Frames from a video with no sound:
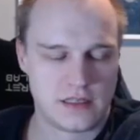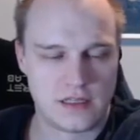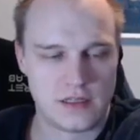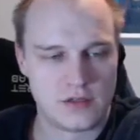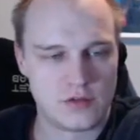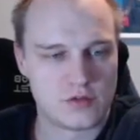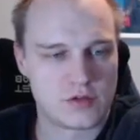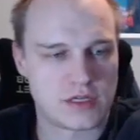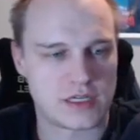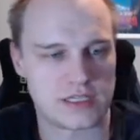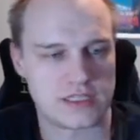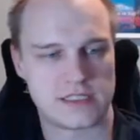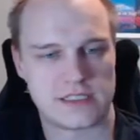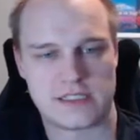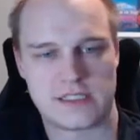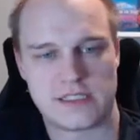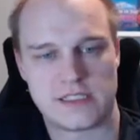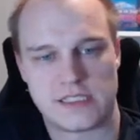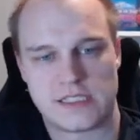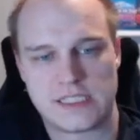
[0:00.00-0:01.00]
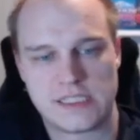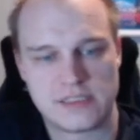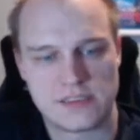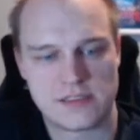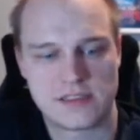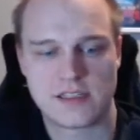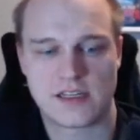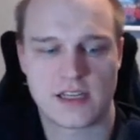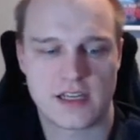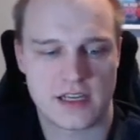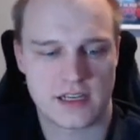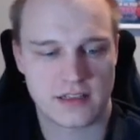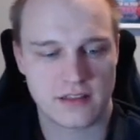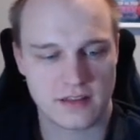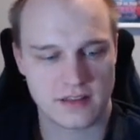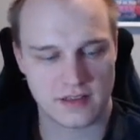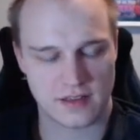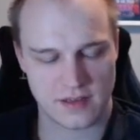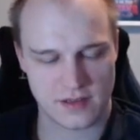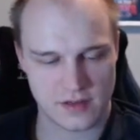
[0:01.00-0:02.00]
Hello guys, since I
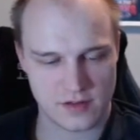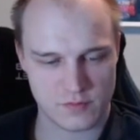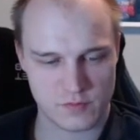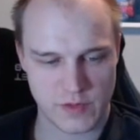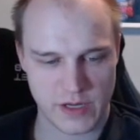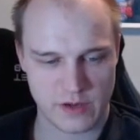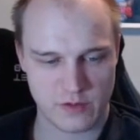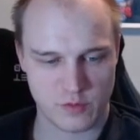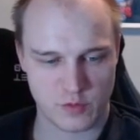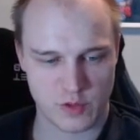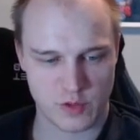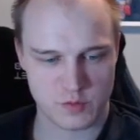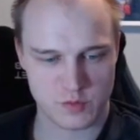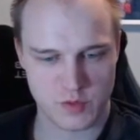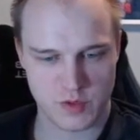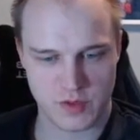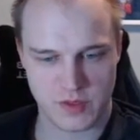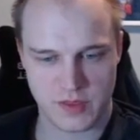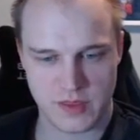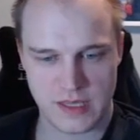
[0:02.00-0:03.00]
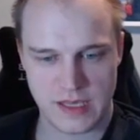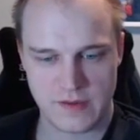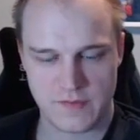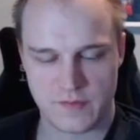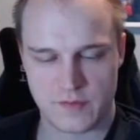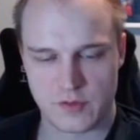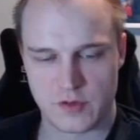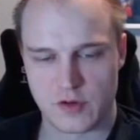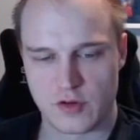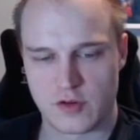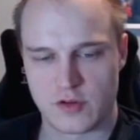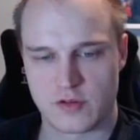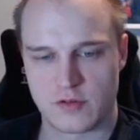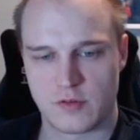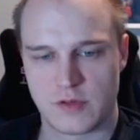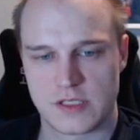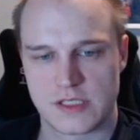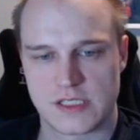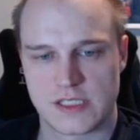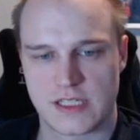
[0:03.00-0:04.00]
got rank 1 with Thief Rogue
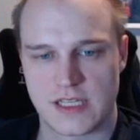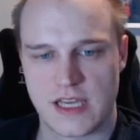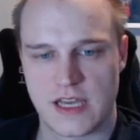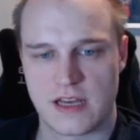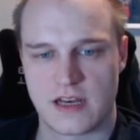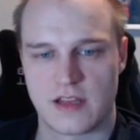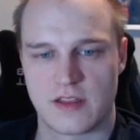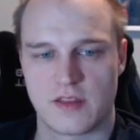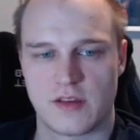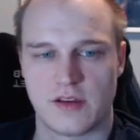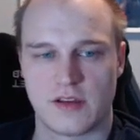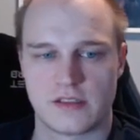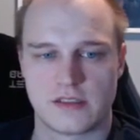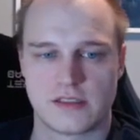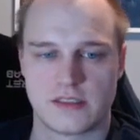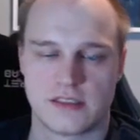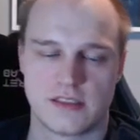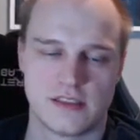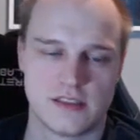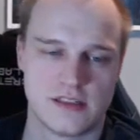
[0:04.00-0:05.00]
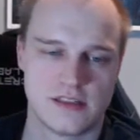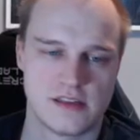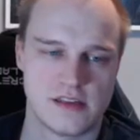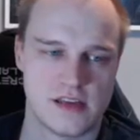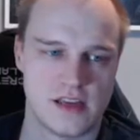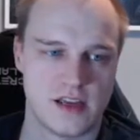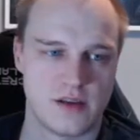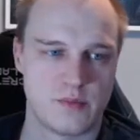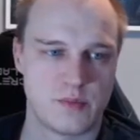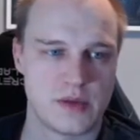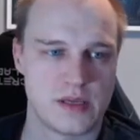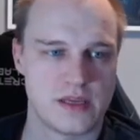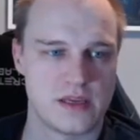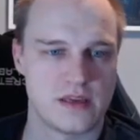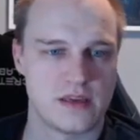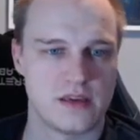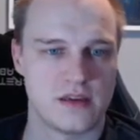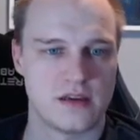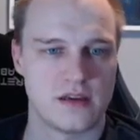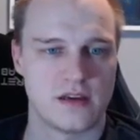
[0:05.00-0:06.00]
once again, I thought it'd
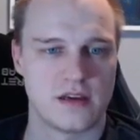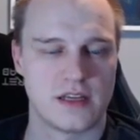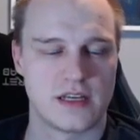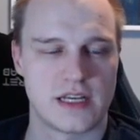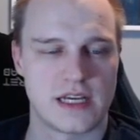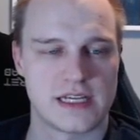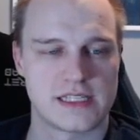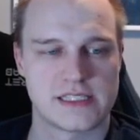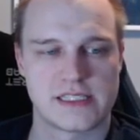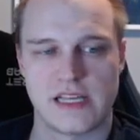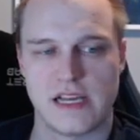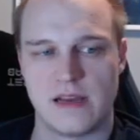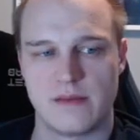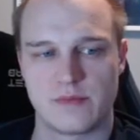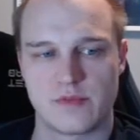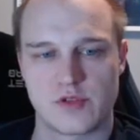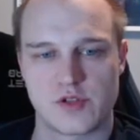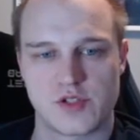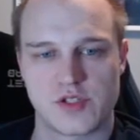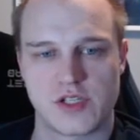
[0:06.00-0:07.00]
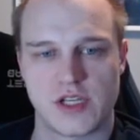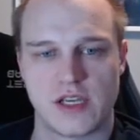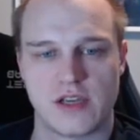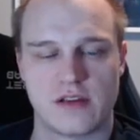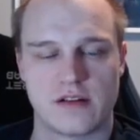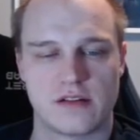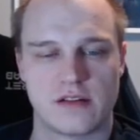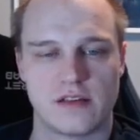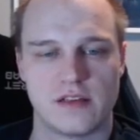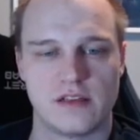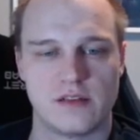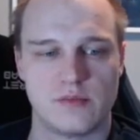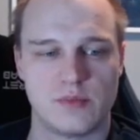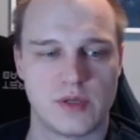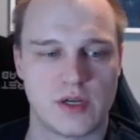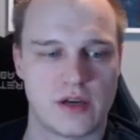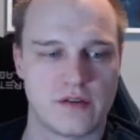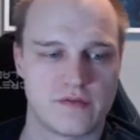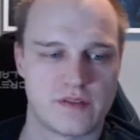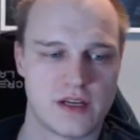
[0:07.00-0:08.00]
be a nice time to share a little bit
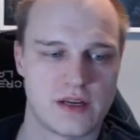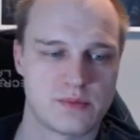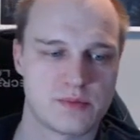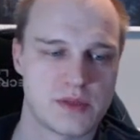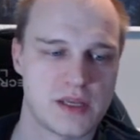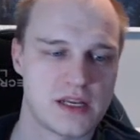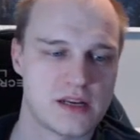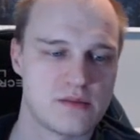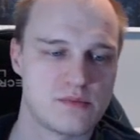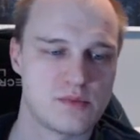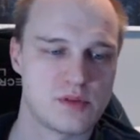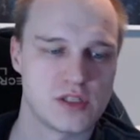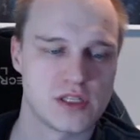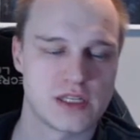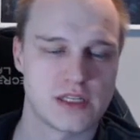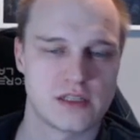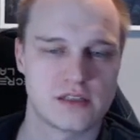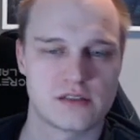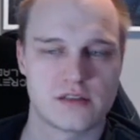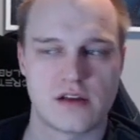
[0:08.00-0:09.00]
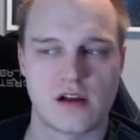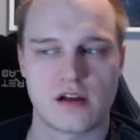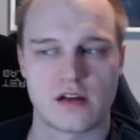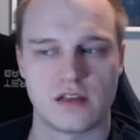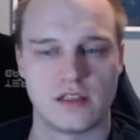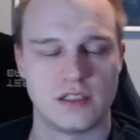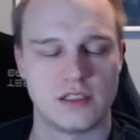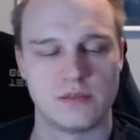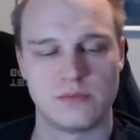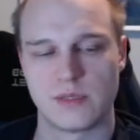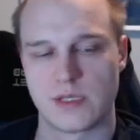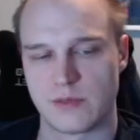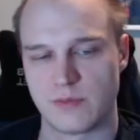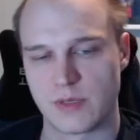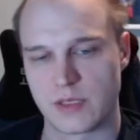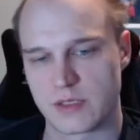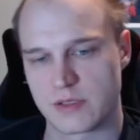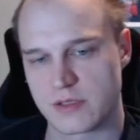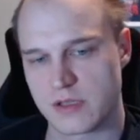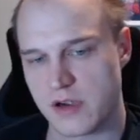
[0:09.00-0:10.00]
of an updated mulligan, talk a little bit
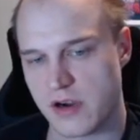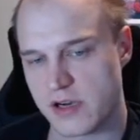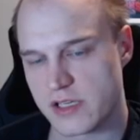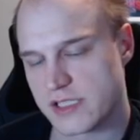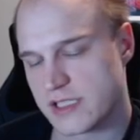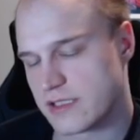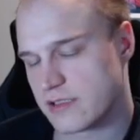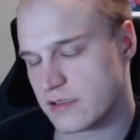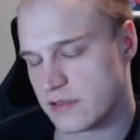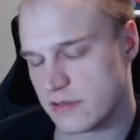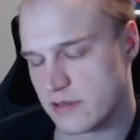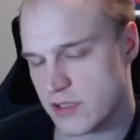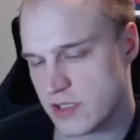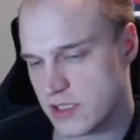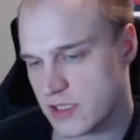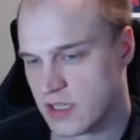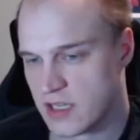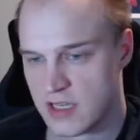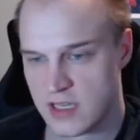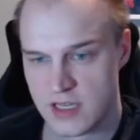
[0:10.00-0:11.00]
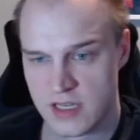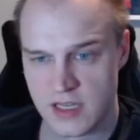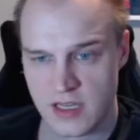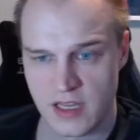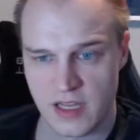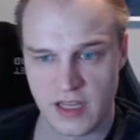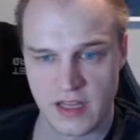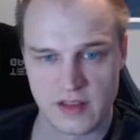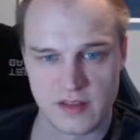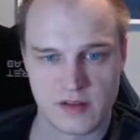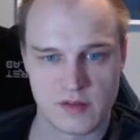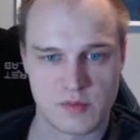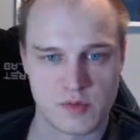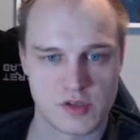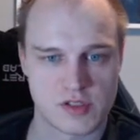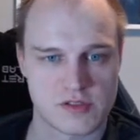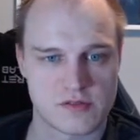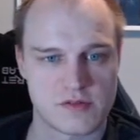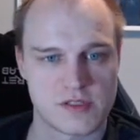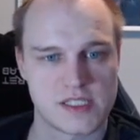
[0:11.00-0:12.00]
about cards inclusion in the
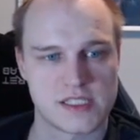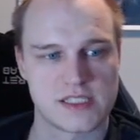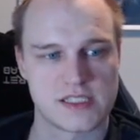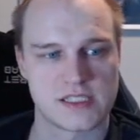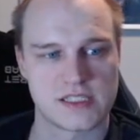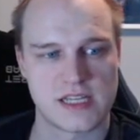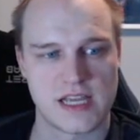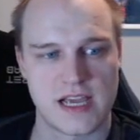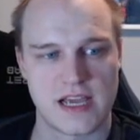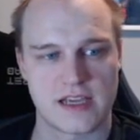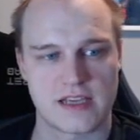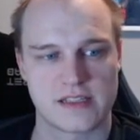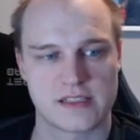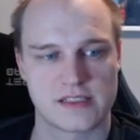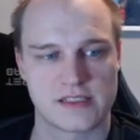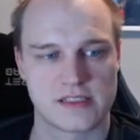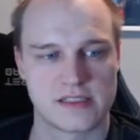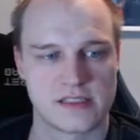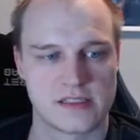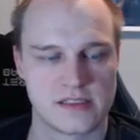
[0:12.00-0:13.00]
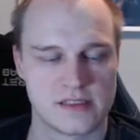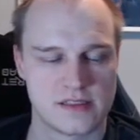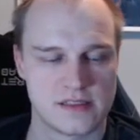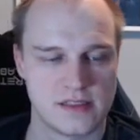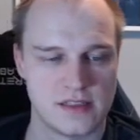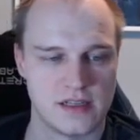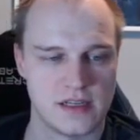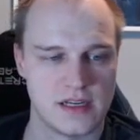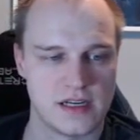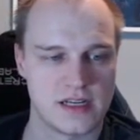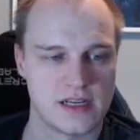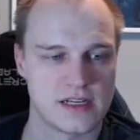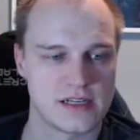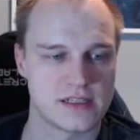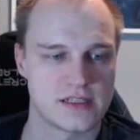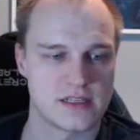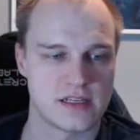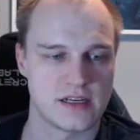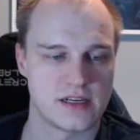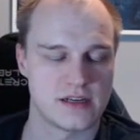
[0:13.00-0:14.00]
most recent decks,
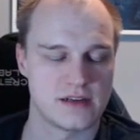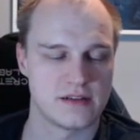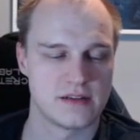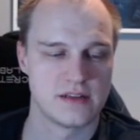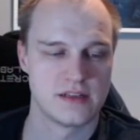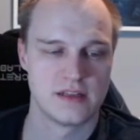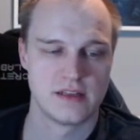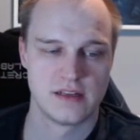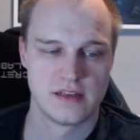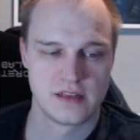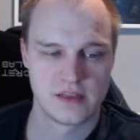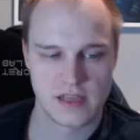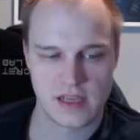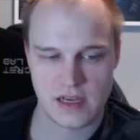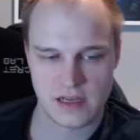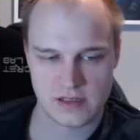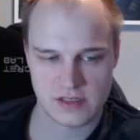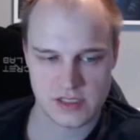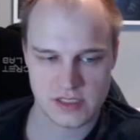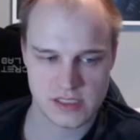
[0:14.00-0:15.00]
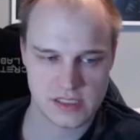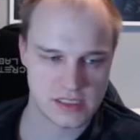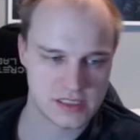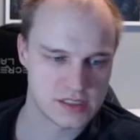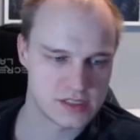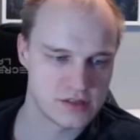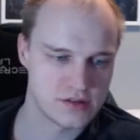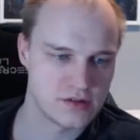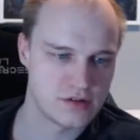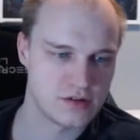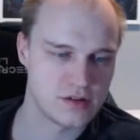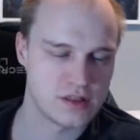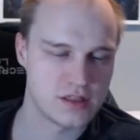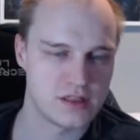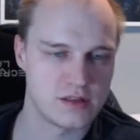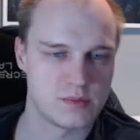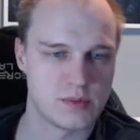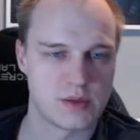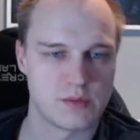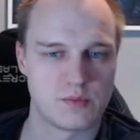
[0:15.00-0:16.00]
and yeah, just let you know a
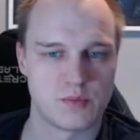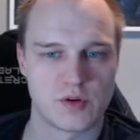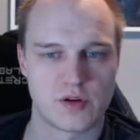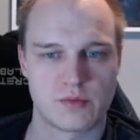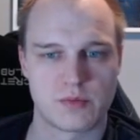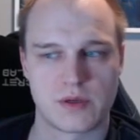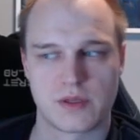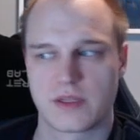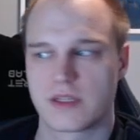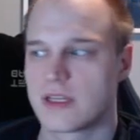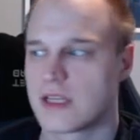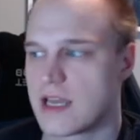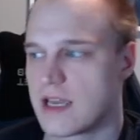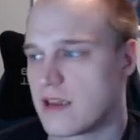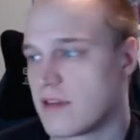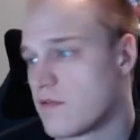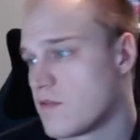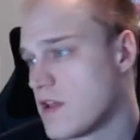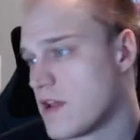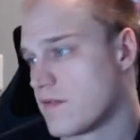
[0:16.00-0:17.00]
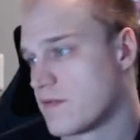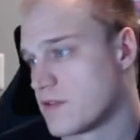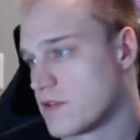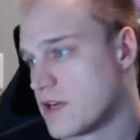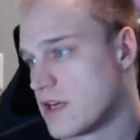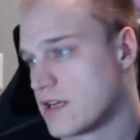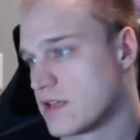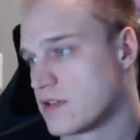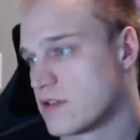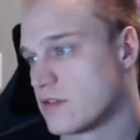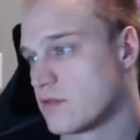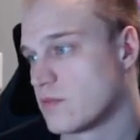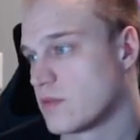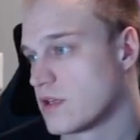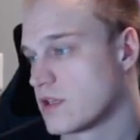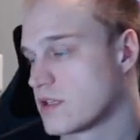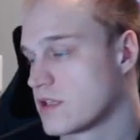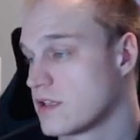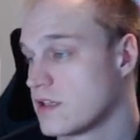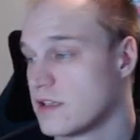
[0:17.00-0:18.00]
little bit more about the deck if you haven't tried it too
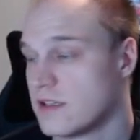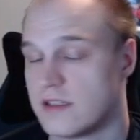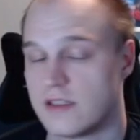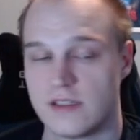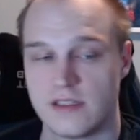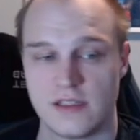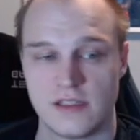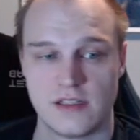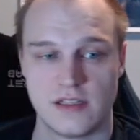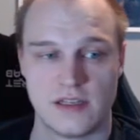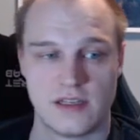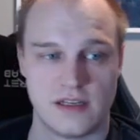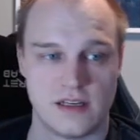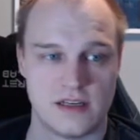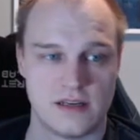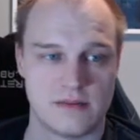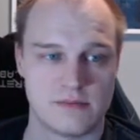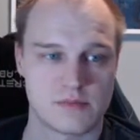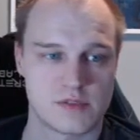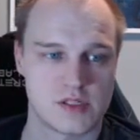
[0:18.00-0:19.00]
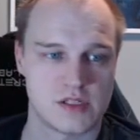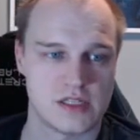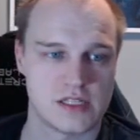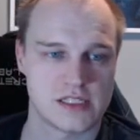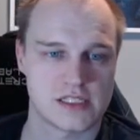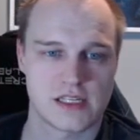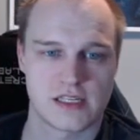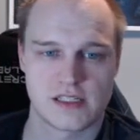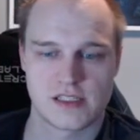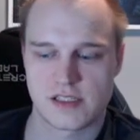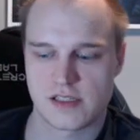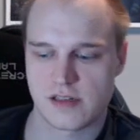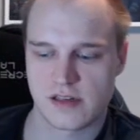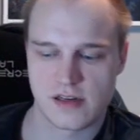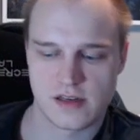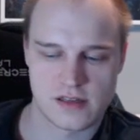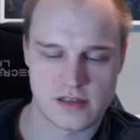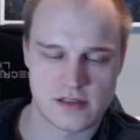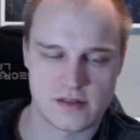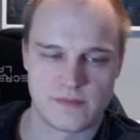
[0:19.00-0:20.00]
much. So let's get
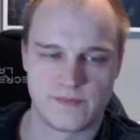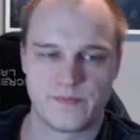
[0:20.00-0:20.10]
started.